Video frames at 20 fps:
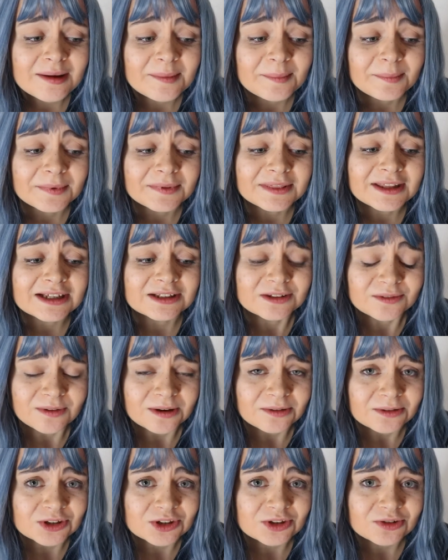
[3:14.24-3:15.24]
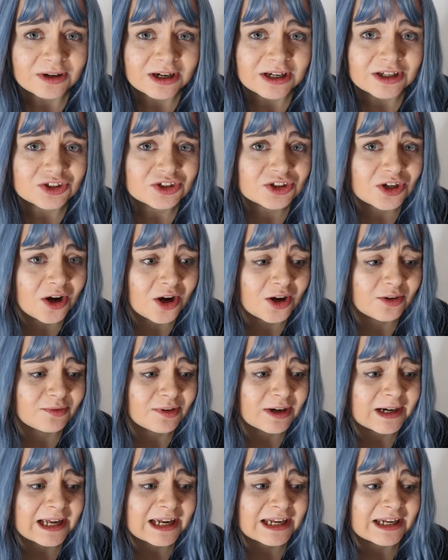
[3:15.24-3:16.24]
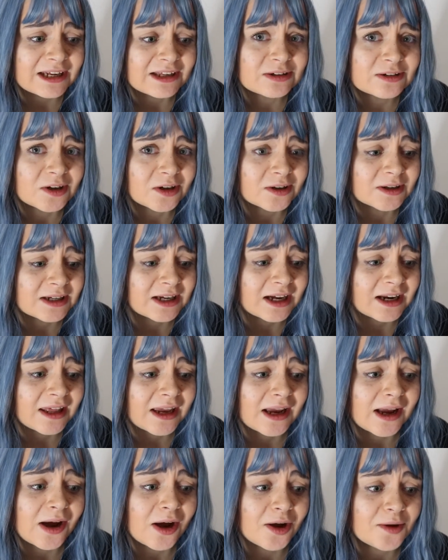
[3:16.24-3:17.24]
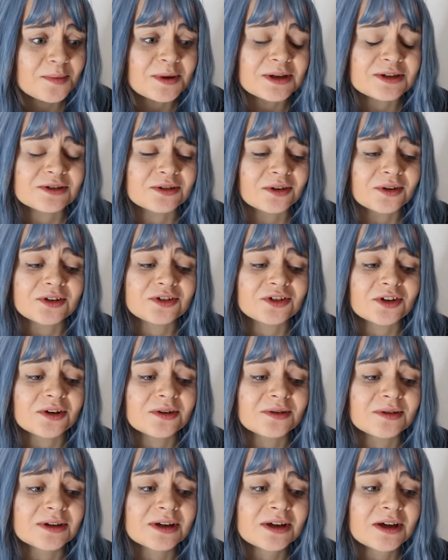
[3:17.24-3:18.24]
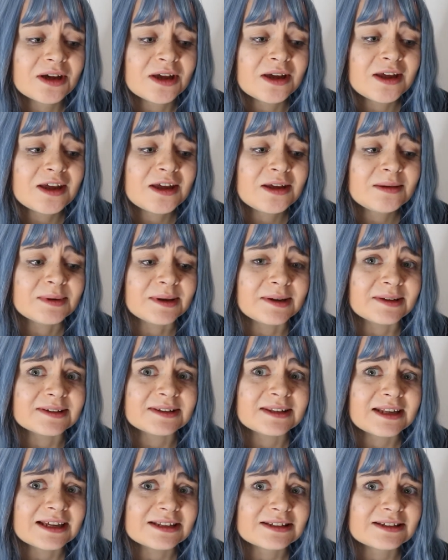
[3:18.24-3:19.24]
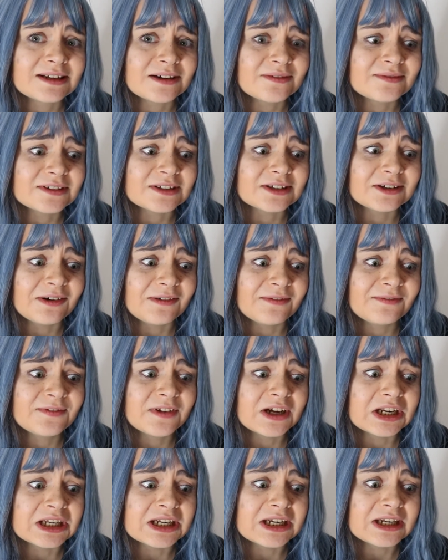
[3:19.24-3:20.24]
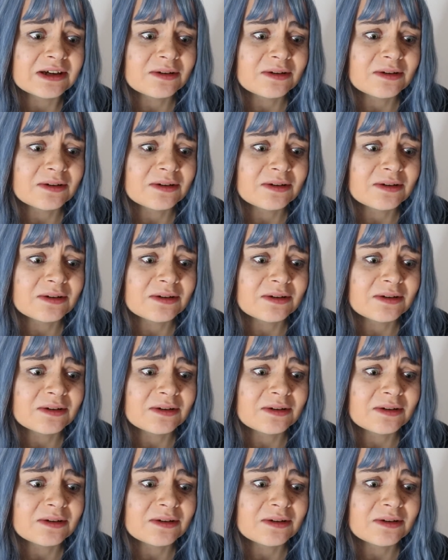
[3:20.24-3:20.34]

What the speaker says: But that's very strange. Can't relate. Don't get it. Hope it's not a joke. Because that stuff is not funny.